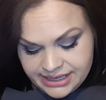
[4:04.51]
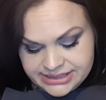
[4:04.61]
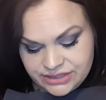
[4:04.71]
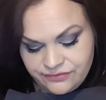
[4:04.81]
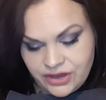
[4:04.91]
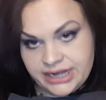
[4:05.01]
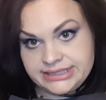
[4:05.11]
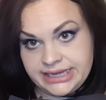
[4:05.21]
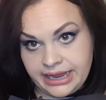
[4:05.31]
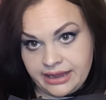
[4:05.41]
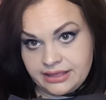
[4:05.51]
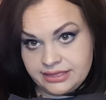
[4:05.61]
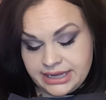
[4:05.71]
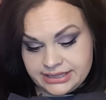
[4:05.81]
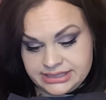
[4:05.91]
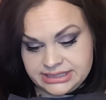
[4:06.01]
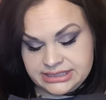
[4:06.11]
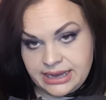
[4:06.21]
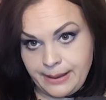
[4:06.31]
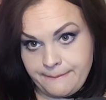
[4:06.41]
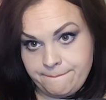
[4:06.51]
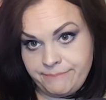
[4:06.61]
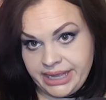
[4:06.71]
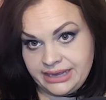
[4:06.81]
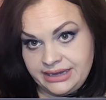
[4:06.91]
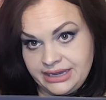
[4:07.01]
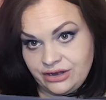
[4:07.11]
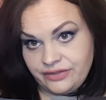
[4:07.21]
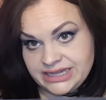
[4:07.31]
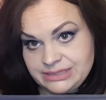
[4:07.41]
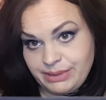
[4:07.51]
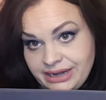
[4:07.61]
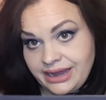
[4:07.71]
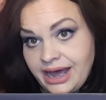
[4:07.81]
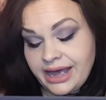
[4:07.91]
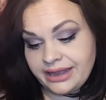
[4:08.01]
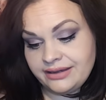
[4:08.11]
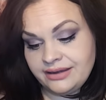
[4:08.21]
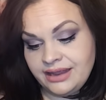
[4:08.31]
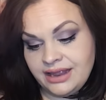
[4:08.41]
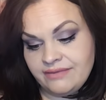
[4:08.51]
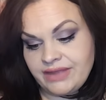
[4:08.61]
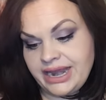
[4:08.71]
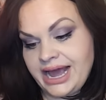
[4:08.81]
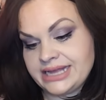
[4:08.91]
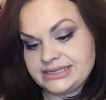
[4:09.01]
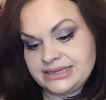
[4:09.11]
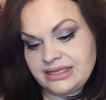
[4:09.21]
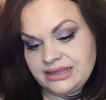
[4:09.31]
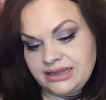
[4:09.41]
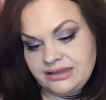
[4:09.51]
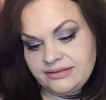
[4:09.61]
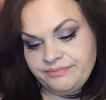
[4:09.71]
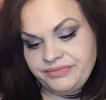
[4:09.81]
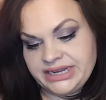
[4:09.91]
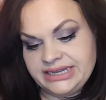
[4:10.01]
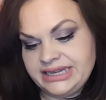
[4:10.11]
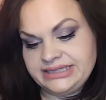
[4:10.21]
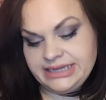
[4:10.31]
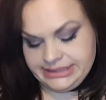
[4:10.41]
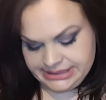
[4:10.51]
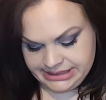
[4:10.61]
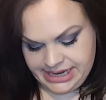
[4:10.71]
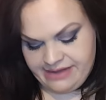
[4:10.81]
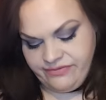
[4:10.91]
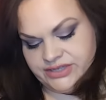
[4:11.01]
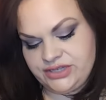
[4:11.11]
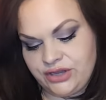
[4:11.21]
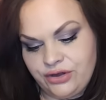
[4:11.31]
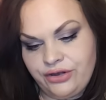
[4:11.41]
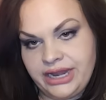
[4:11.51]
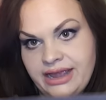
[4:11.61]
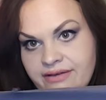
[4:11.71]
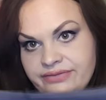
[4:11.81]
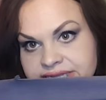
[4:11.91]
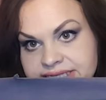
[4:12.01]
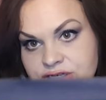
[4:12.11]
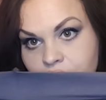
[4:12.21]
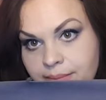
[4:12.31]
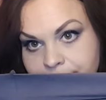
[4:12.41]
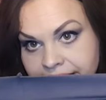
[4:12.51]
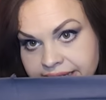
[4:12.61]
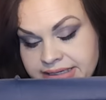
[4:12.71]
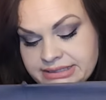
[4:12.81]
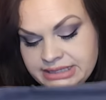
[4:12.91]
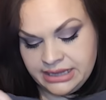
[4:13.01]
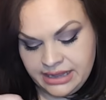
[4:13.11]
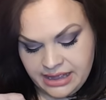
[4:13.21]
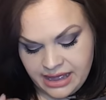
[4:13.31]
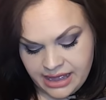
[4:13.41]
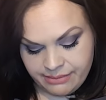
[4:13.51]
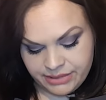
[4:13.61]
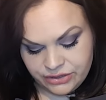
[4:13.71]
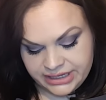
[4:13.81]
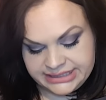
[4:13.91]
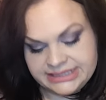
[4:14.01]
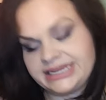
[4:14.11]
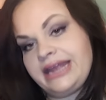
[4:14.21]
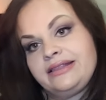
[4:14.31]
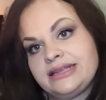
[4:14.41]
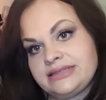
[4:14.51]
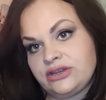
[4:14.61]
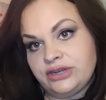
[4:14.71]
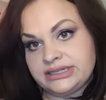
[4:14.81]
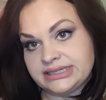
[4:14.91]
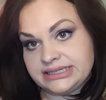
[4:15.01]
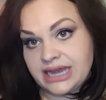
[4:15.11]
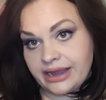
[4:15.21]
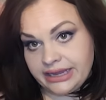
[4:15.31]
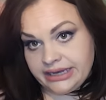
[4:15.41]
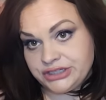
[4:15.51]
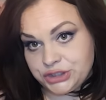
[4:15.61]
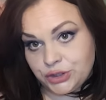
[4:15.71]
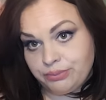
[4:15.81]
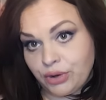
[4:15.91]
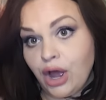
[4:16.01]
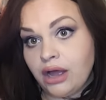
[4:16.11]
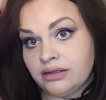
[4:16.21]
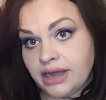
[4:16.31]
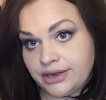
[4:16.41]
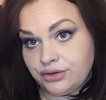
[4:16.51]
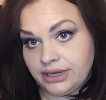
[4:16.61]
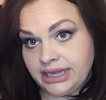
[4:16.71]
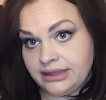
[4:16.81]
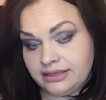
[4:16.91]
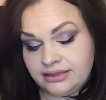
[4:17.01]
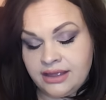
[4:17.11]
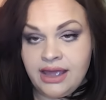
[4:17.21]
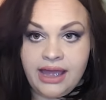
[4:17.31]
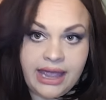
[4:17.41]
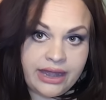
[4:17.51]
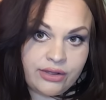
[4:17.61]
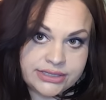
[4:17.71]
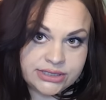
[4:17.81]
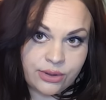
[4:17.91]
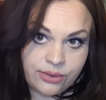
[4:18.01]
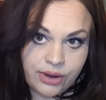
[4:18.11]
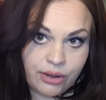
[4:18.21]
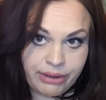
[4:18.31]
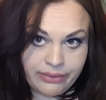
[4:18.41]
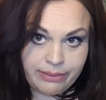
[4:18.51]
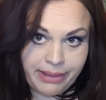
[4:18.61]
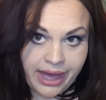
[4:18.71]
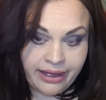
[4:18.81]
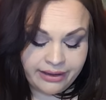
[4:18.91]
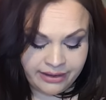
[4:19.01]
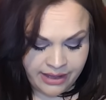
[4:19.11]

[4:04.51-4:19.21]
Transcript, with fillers: is you've got to take this bit here that's been cut that has nothing, that it, it, it doesn't have the security of this top band. Um, you need to take this and you need to tuck it into your bra underneath and also around the back.